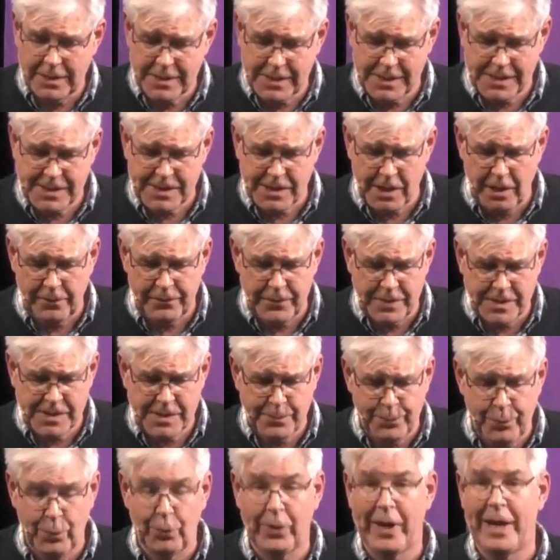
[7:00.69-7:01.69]
to serve and
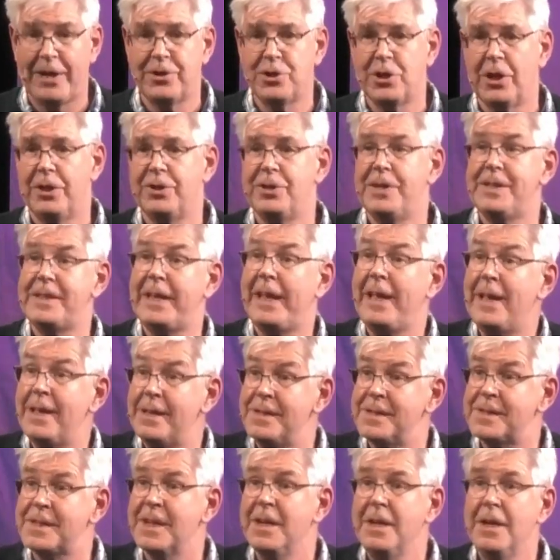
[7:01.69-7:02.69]
support our churches
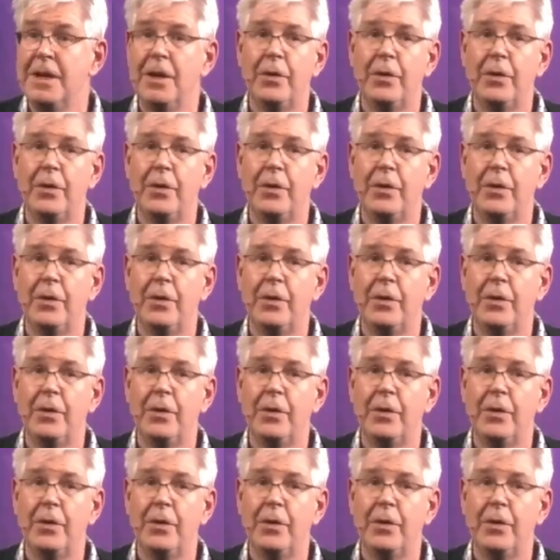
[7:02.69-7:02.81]
is